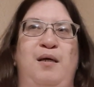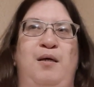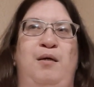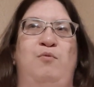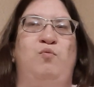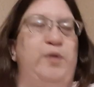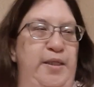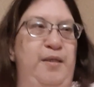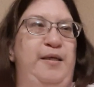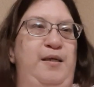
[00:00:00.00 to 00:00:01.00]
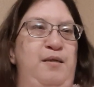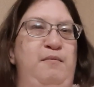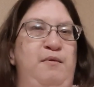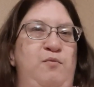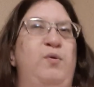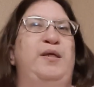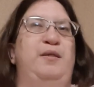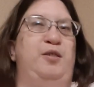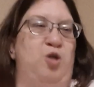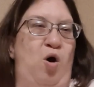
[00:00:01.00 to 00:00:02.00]
a really,
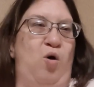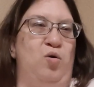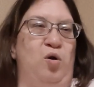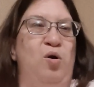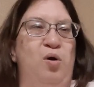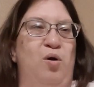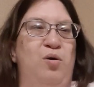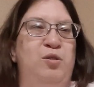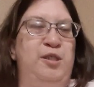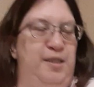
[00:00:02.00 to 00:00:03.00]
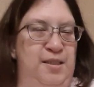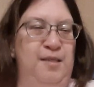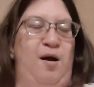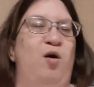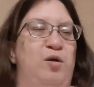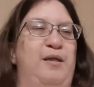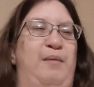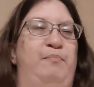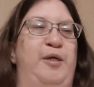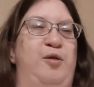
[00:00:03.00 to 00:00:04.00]
really tall girl. She isn't hardly
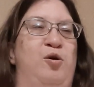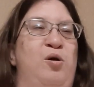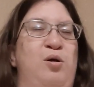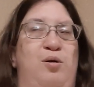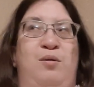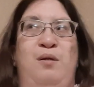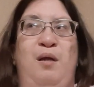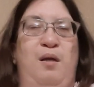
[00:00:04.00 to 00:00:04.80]
a big girl.